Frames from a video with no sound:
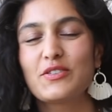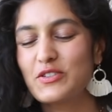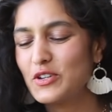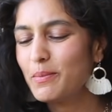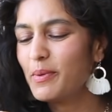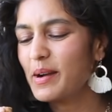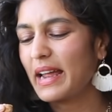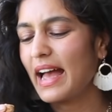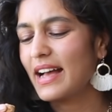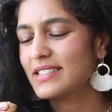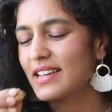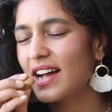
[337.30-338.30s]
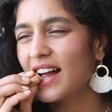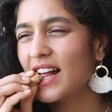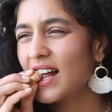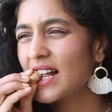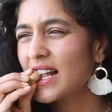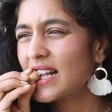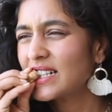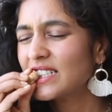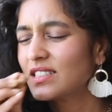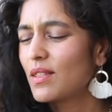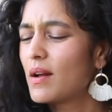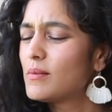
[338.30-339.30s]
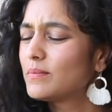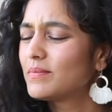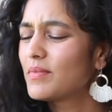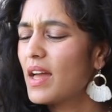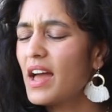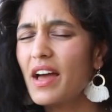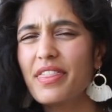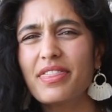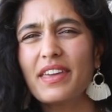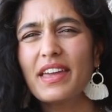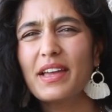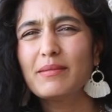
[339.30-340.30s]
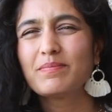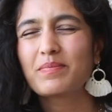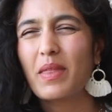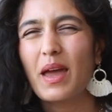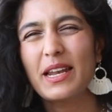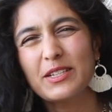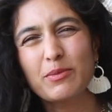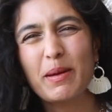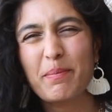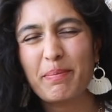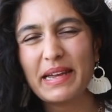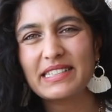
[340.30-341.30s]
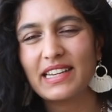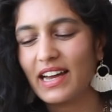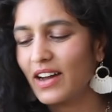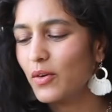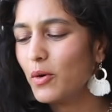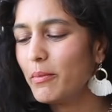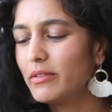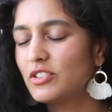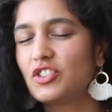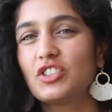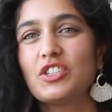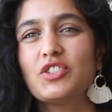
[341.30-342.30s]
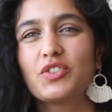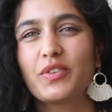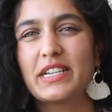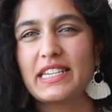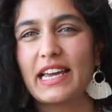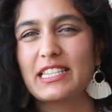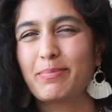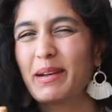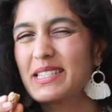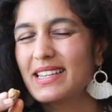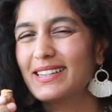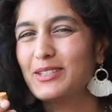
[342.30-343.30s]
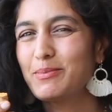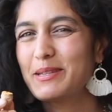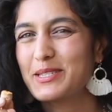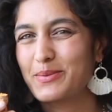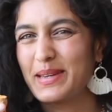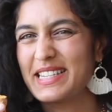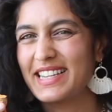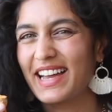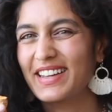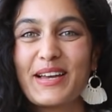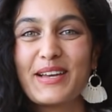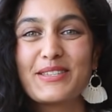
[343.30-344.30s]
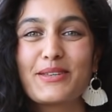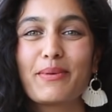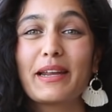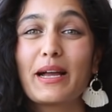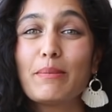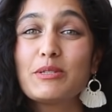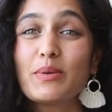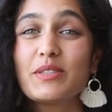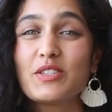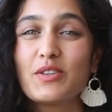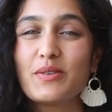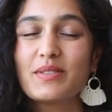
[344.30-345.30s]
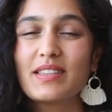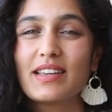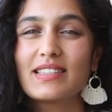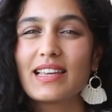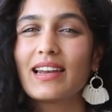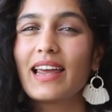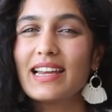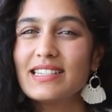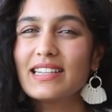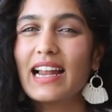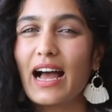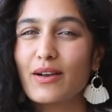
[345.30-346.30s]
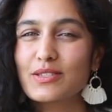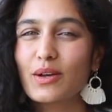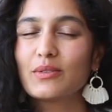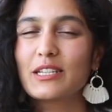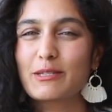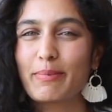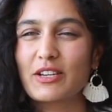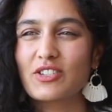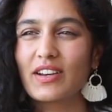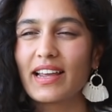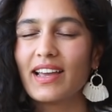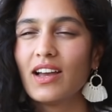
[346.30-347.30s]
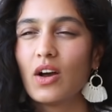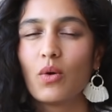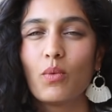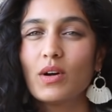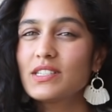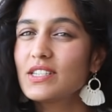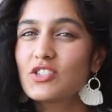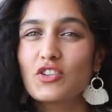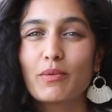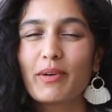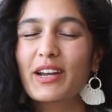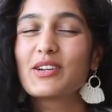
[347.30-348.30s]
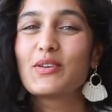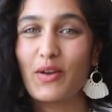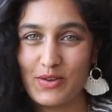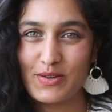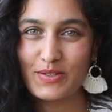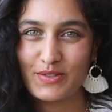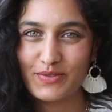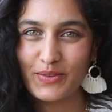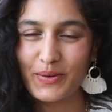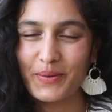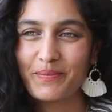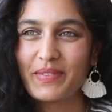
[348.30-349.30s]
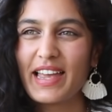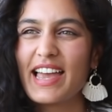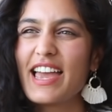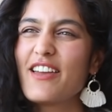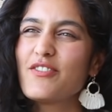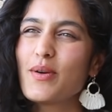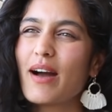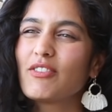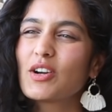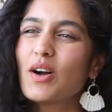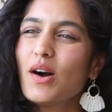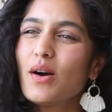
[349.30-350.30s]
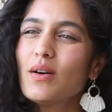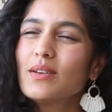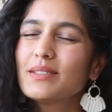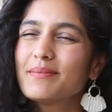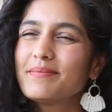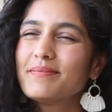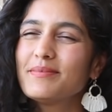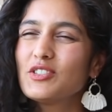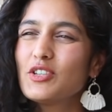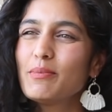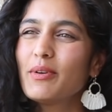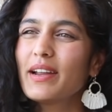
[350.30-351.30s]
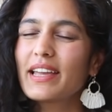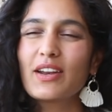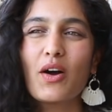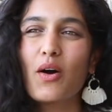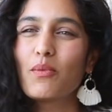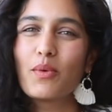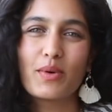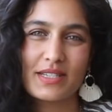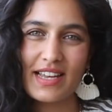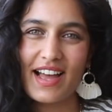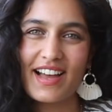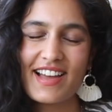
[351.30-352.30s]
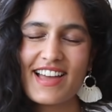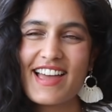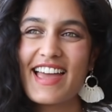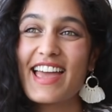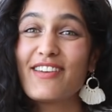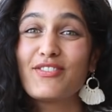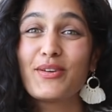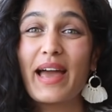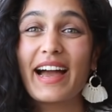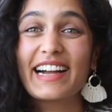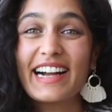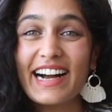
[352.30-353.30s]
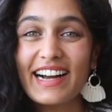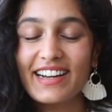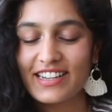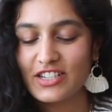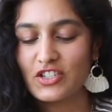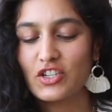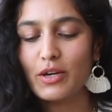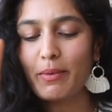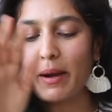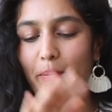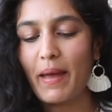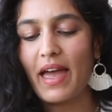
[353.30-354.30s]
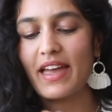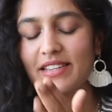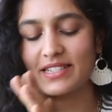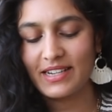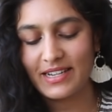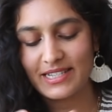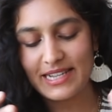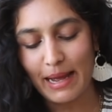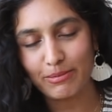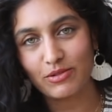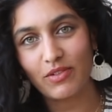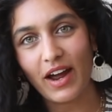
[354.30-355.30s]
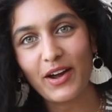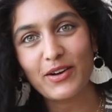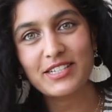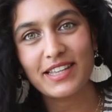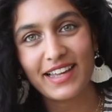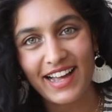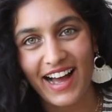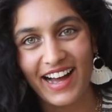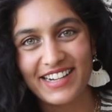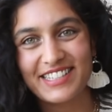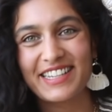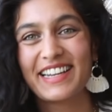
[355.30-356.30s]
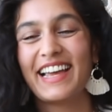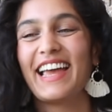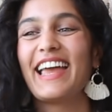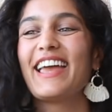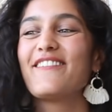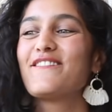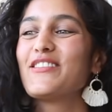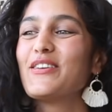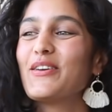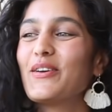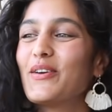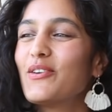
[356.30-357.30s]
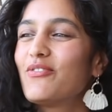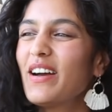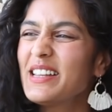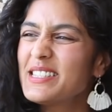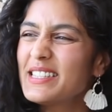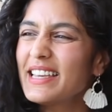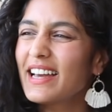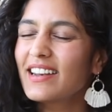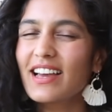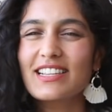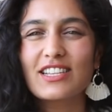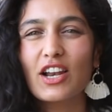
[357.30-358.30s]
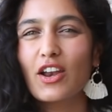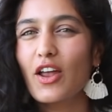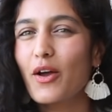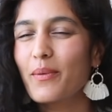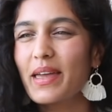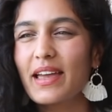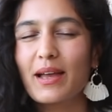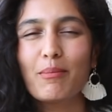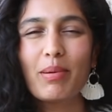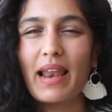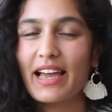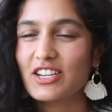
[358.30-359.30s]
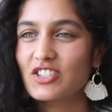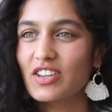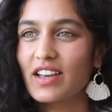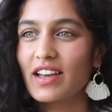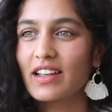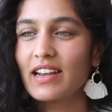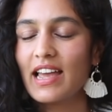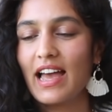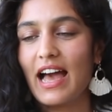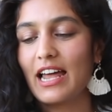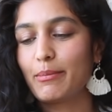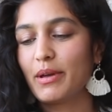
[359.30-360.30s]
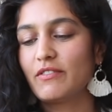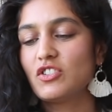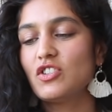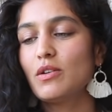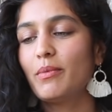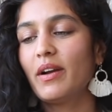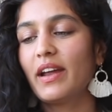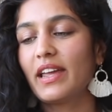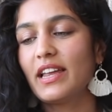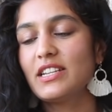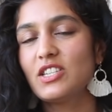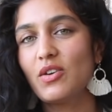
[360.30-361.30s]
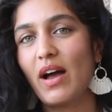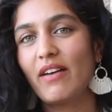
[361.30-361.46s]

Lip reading: turmeric has a earthy, a little bit bitter, almost gingery taste, but it's a little bit sweeter. So when it comes to its uses in an Indian household especially, what is turmeric not used for? If you have a cold, turmeric in hot water. If you get a cut, turmeric paste slapped right onto the cut. If you fancy a nice glowy complexion, add a bit of turmeric into your